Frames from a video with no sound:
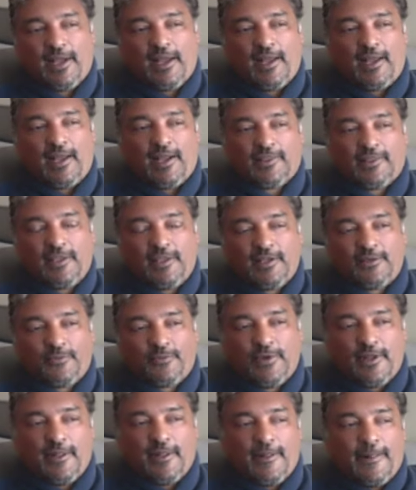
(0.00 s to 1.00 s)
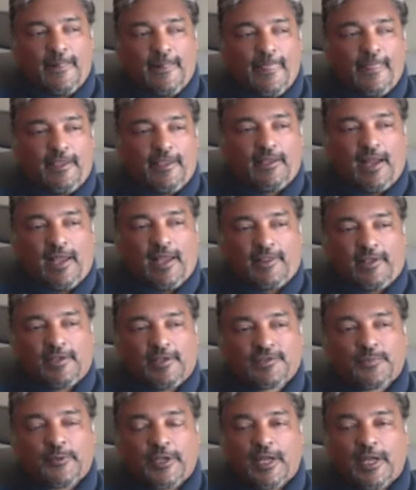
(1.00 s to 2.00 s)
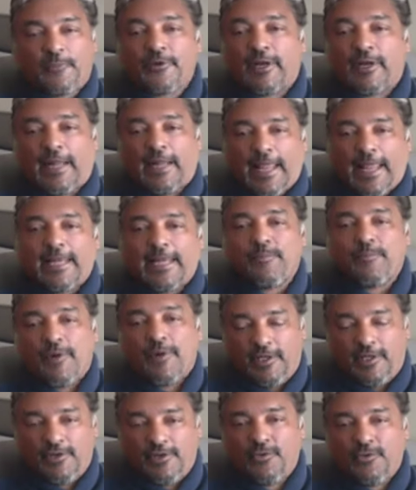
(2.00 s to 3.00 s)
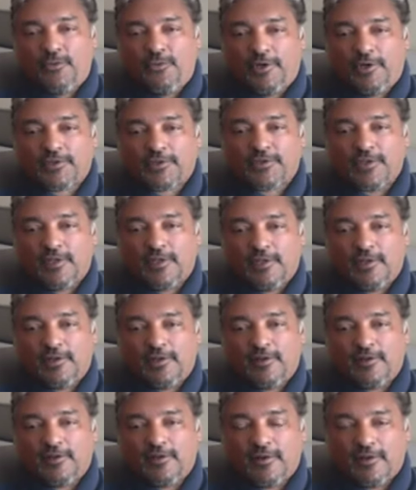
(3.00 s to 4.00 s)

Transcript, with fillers: I think it's becoming on anybody who works in